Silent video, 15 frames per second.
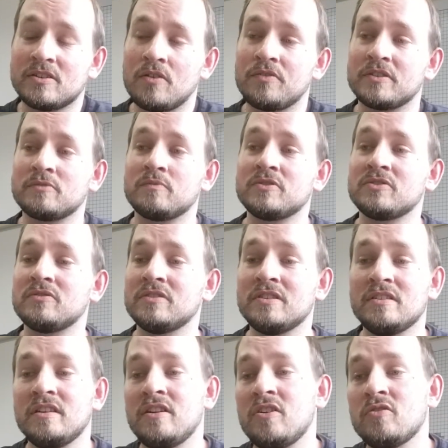this one's
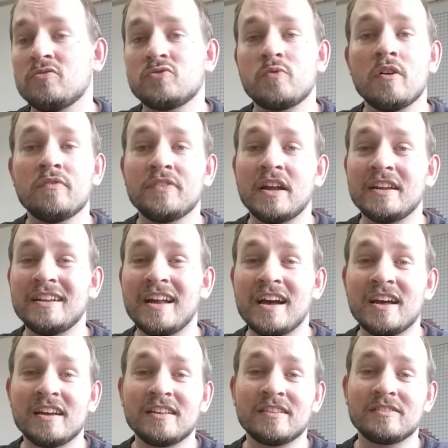only,
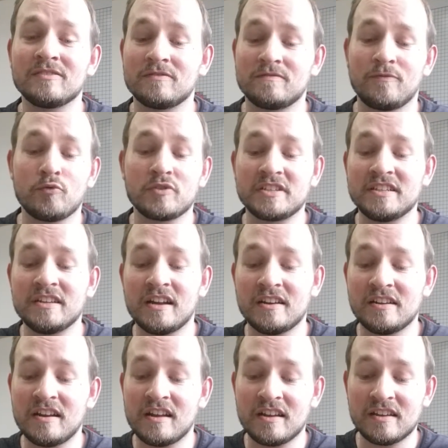$12.99,
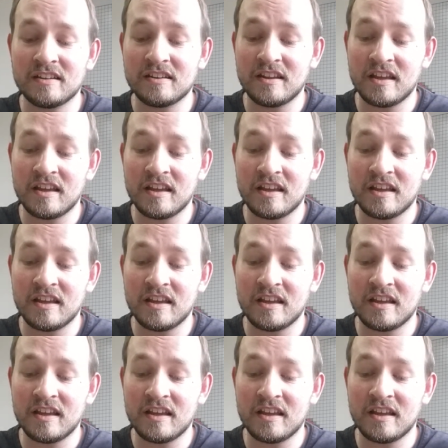$14.99,